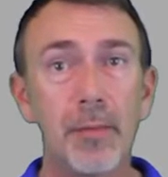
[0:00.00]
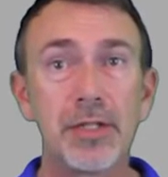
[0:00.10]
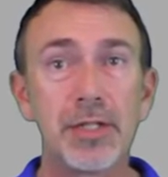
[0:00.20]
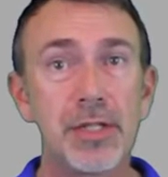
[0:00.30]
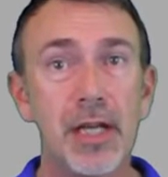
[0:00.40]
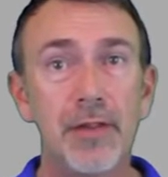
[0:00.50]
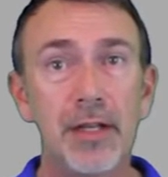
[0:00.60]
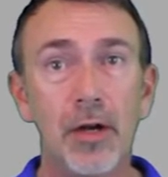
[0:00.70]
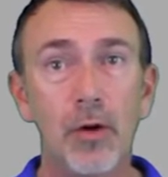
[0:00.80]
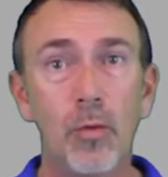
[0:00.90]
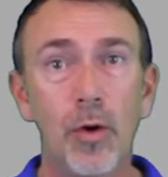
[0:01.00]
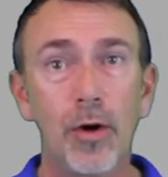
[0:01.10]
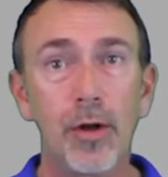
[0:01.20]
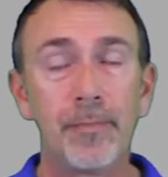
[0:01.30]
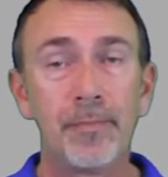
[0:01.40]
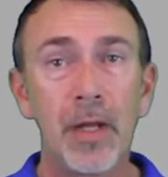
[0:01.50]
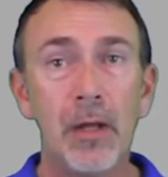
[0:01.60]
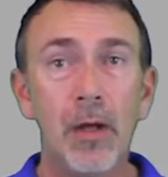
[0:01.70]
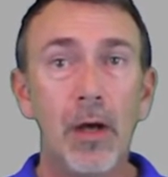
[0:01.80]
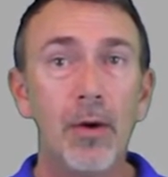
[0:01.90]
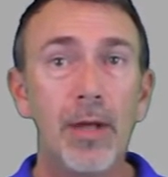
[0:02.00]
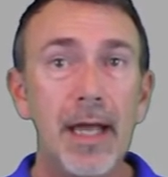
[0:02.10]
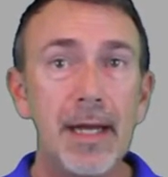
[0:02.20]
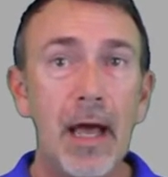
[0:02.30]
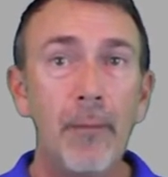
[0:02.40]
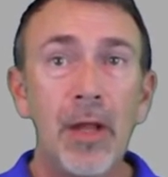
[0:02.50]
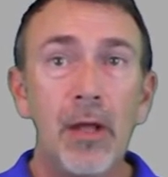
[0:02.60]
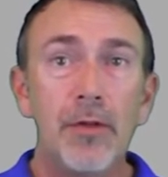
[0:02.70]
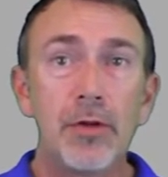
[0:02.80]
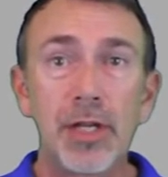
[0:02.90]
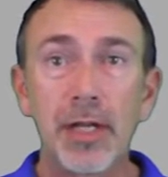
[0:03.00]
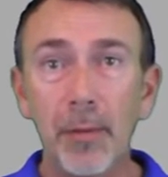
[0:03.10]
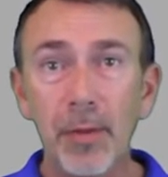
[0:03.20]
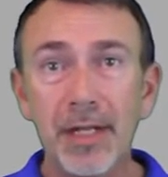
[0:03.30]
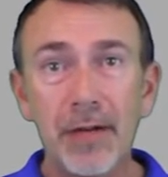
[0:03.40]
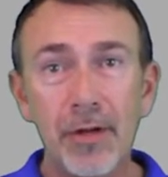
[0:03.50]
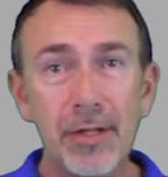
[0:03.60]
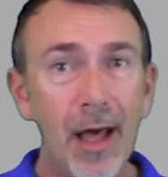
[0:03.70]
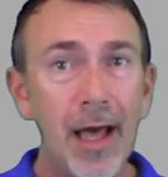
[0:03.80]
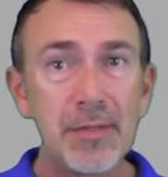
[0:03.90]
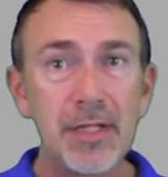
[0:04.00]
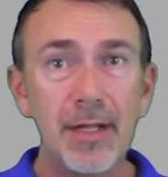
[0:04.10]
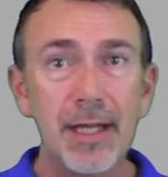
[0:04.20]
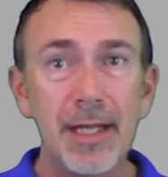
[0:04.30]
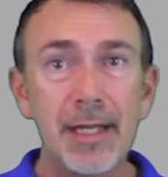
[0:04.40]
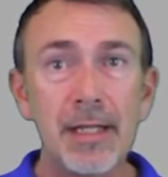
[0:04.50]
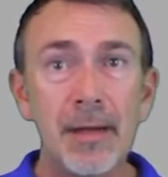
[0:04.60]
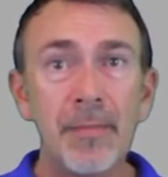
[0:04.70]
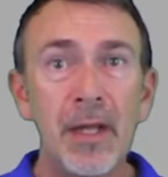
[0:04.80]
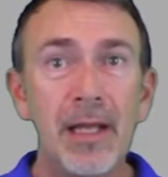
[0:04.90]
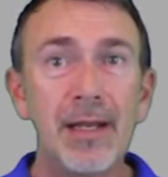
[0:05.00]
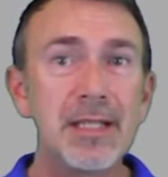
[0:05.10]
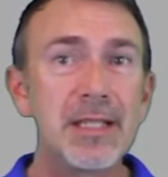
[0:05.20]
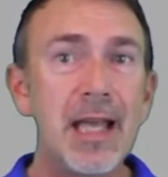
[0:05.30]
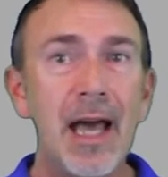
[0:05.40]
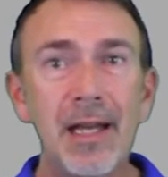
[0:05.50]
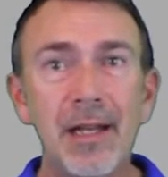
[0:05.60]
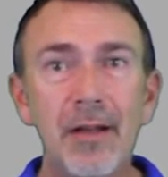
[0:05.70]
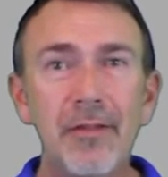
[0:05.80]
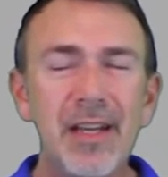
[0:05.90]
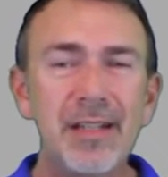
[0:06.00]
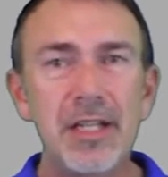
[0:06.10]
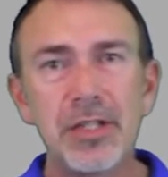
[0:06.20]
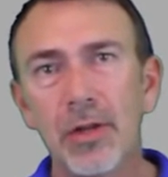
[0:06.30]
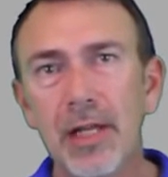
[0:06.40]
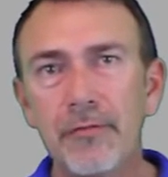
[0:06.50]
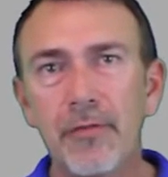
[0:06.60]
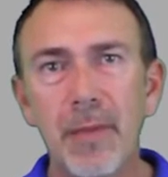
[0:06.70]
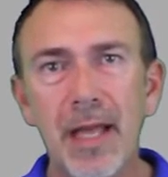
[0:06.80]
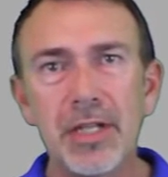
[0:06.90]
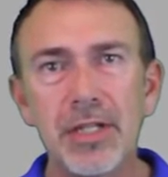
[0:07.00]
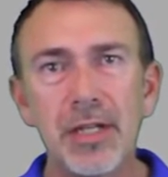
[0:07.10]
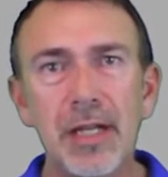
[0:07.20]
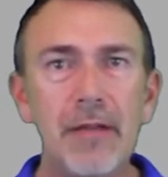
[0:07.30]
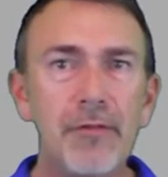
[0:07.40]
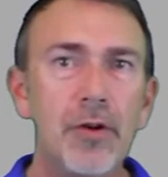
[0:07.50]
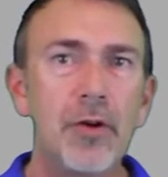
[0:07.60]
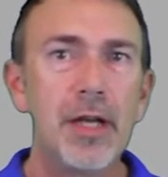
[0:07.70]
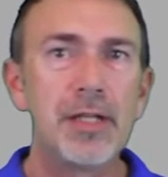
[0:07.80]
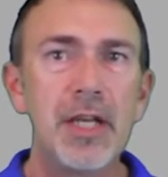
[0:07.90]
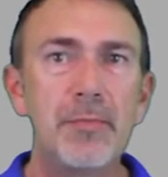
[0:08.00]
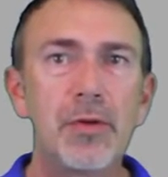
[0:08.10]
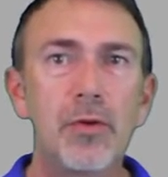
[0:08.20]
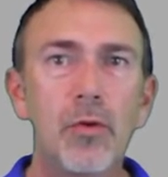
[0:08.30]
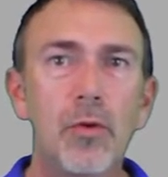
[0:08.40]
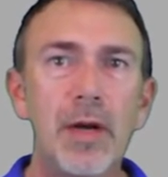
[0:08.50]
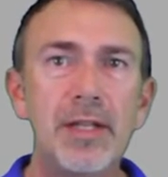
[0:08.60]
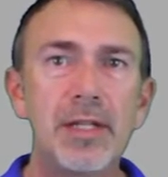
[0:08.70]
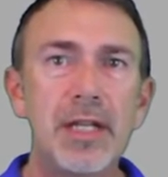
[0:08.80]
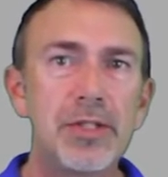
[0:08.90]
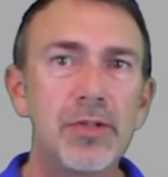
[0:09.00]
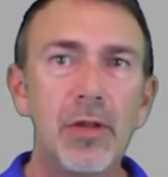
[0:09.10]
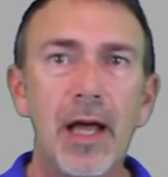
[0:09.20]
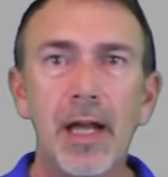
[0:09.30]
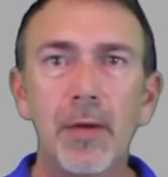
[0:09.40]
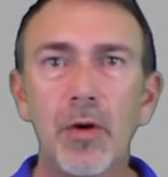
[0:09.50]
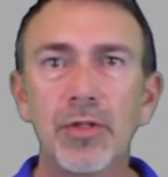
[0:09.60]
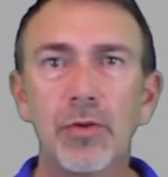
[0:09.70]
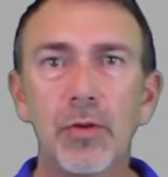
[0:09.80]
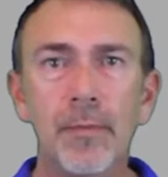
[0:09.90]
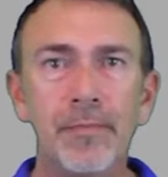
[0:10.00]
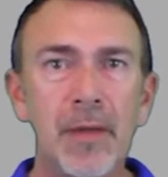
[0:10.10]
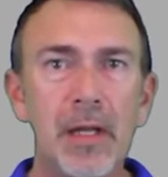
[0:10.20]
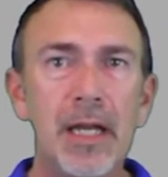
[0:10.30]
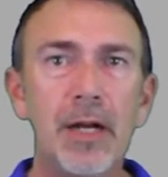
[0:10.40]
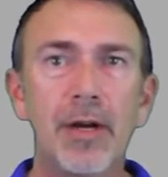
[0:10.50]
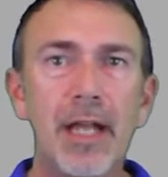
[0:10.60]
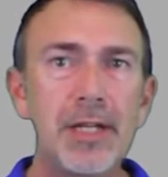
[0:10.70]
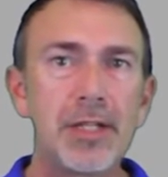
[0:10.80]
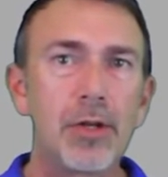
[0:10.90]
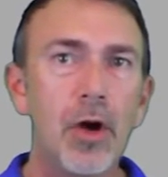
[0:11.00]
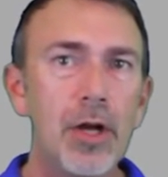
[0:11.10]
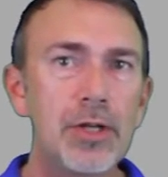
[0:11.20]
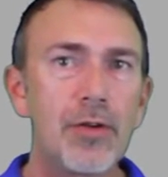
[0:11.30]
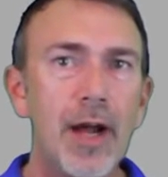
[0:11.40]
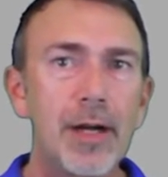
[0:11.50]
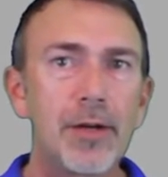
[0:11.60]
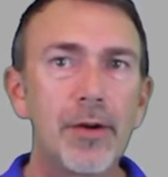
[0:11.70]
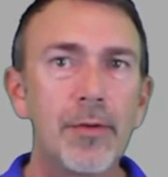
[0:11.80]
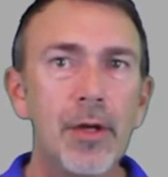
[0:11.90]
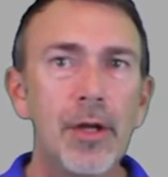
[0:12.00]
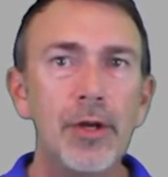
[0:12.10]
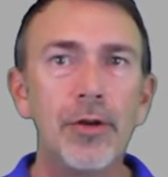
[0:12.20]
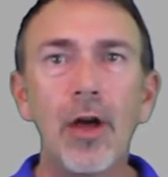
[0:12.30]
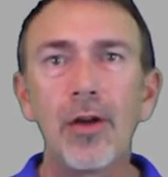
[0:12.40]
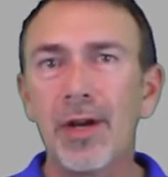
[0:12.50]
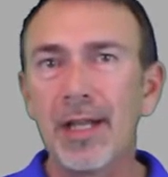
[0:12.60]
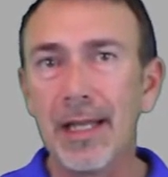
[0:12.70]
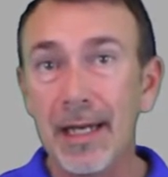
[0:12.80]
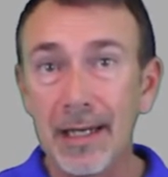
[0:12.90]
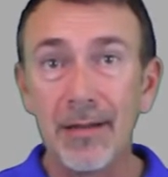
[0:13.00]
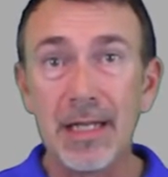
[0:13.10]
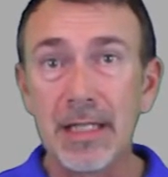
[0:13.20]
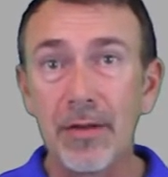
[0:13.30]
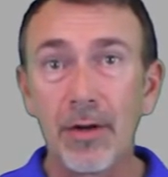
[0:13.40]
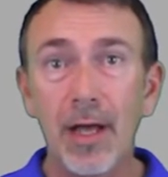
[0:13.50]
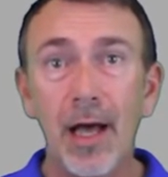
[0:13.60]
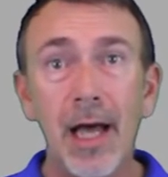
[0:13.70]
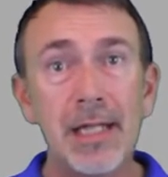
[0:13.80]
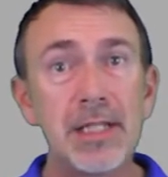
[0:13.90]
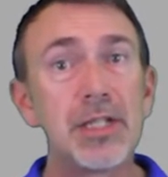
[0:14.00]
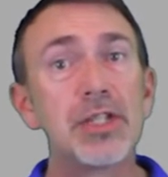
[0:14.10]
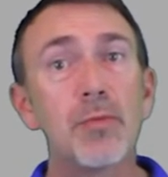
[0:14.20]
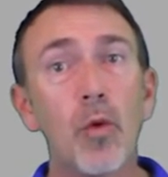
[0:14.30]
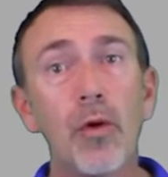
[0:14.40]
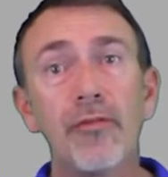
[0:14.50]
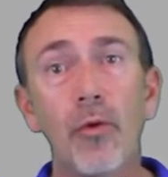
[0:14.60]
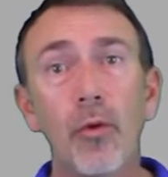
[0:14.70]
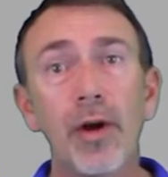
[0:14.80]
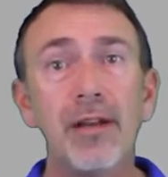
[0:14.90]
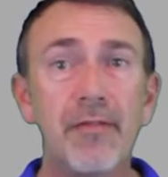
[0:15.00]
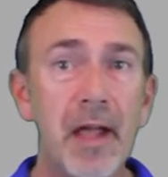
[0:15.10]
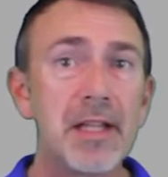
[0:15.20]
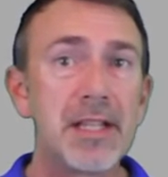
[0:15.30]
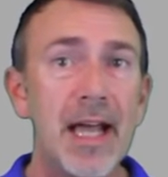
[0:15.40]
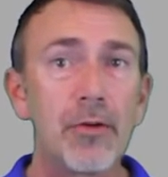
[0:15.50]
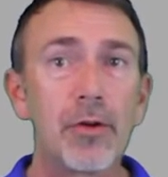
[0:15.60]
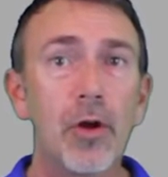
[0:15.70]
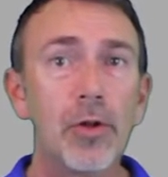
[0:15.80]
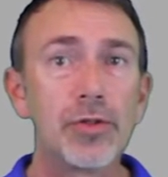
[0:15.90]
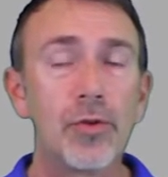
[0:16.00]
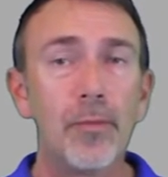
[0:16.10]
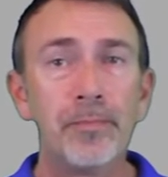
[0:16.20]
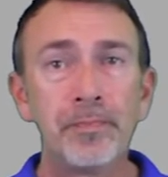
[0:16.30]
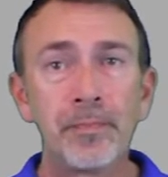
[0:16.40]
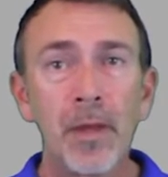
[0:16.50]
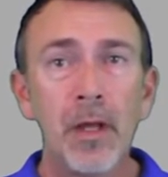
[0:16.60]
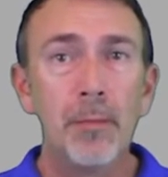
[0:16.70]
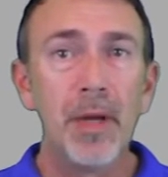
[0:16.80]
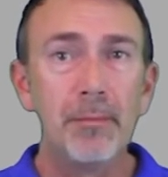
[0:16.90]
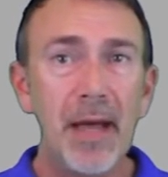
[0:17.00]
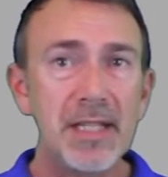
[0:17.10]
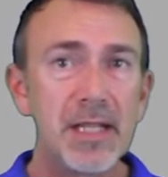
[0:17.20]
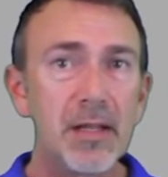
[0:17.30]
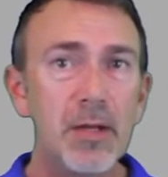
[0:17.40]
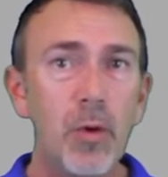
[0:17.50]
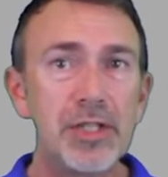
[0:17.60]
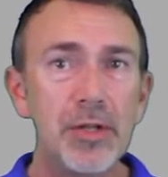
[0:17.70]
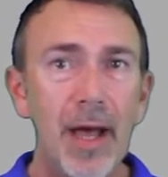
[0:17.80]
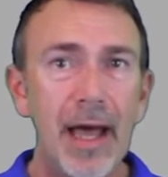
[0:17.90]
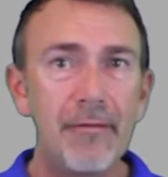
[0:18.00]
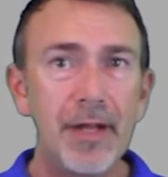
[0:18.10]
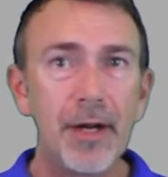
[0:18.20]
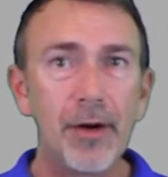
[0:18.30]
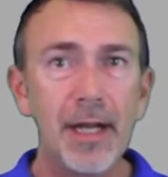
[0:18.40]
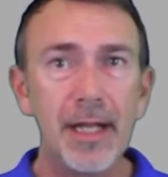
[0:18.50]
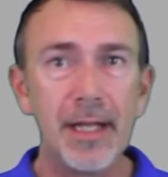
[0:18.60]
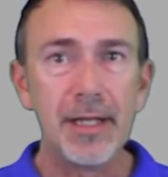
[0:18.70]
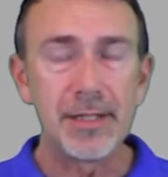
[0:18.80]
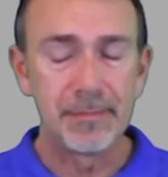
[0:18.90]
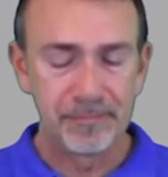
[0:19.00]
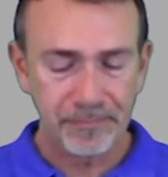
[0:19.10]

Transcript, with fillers: a bunch of stuff that don't work. Okay, now there's a couple of different types of these, and this is kind of additional information if you're a typical residential, like commercial irrigation contractor, you're not going to get into these other kinds. This is more for advanced agricultural. But basically what you have here is